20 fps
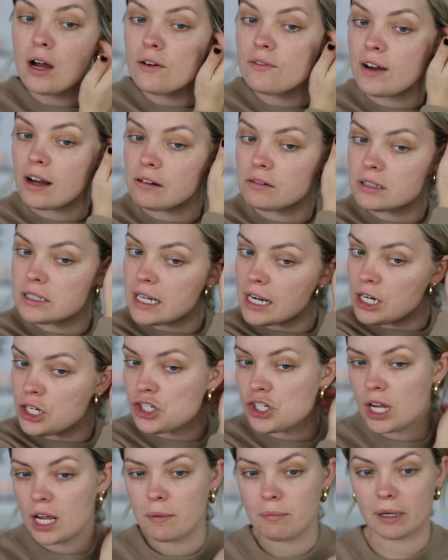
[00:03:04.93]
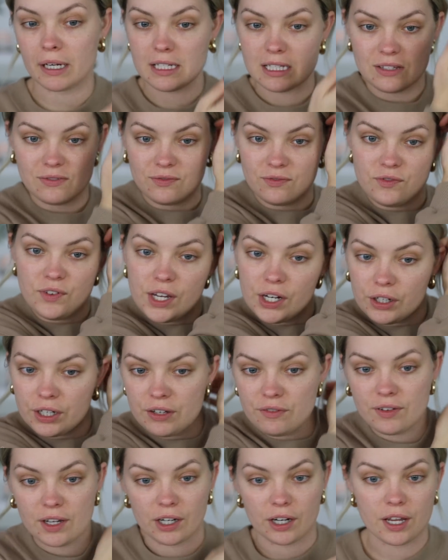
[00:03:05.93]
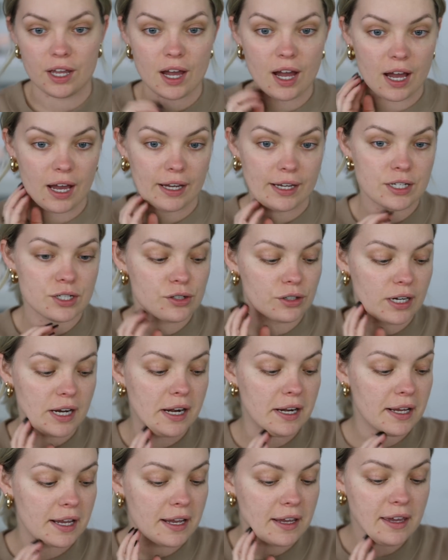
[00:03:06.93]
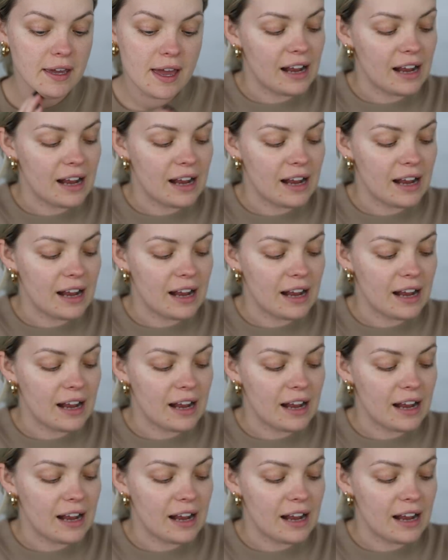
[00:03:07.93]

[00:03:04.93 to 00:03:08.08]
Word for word: foundation, but it's very hydrating.